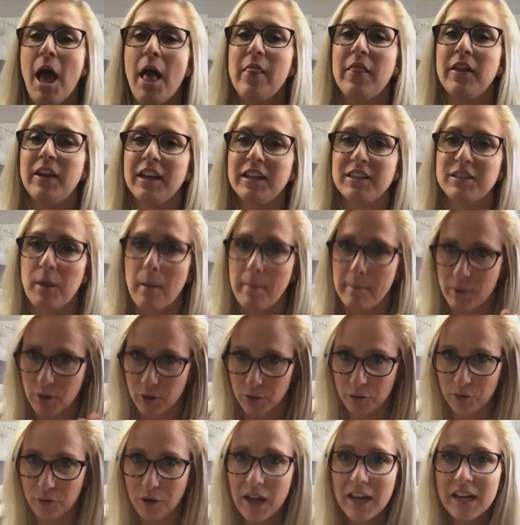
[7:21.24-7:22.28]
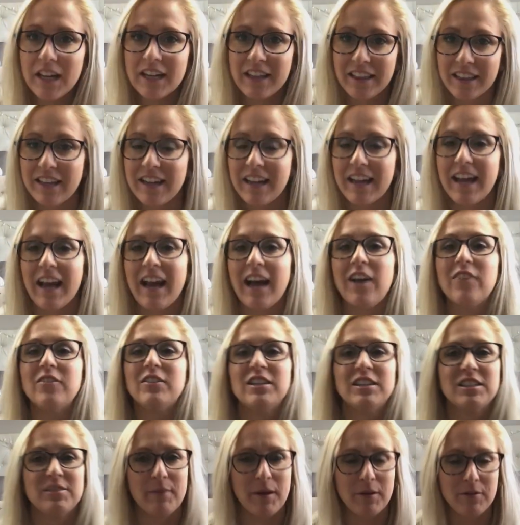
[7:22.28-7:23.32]
The next product that I have
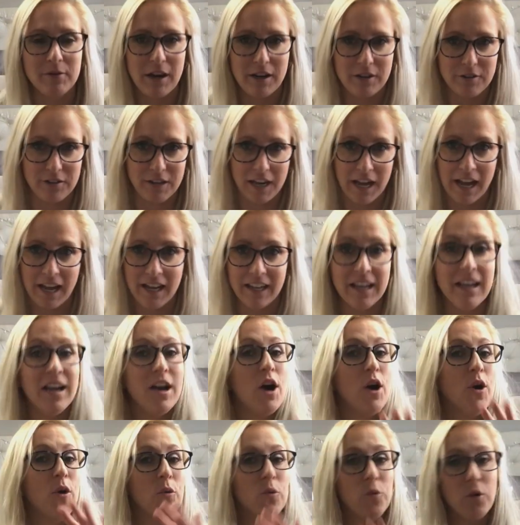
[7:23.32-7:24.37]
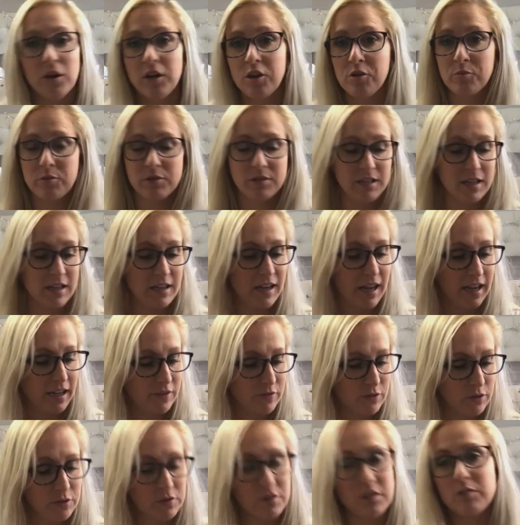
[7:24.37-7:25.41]
is my Ride or Die 100%. I
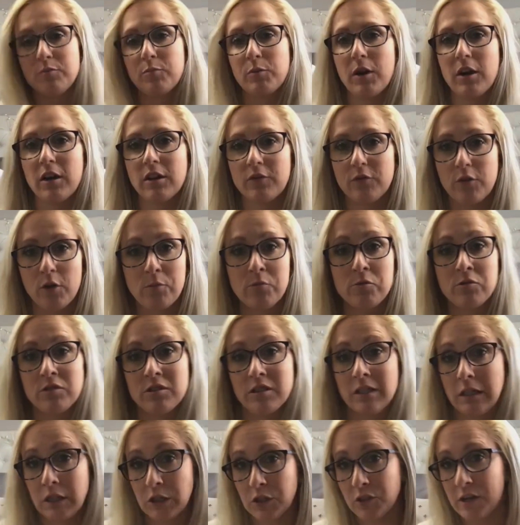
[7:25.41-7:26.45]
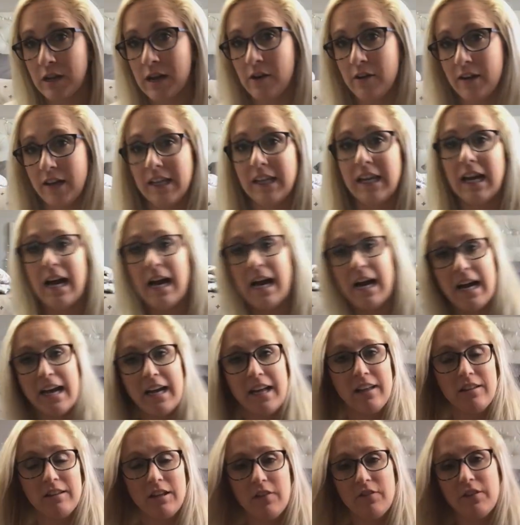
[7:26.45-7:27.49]
have used this product for almost a year now, and
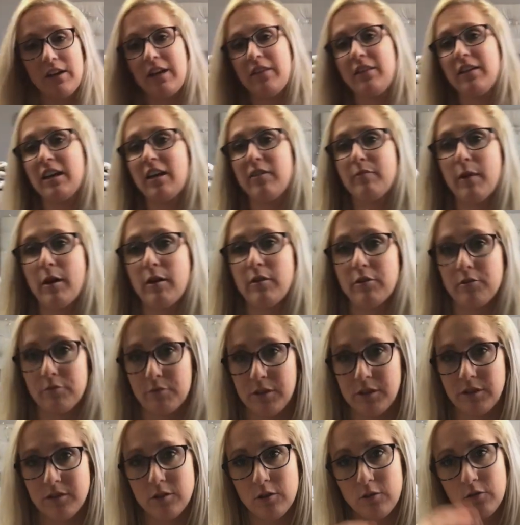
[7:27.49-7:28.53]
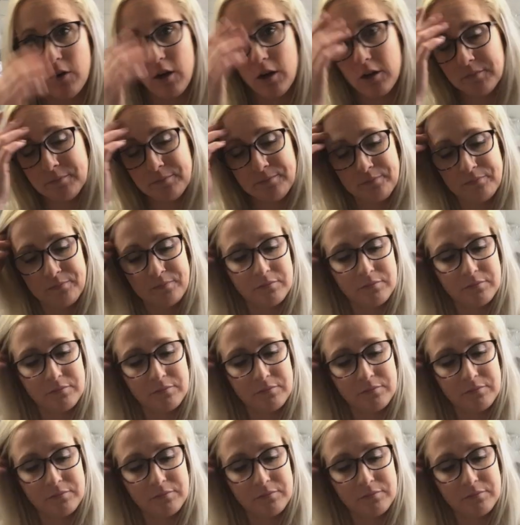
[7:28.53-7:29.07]
I love it. I think I bought three so far.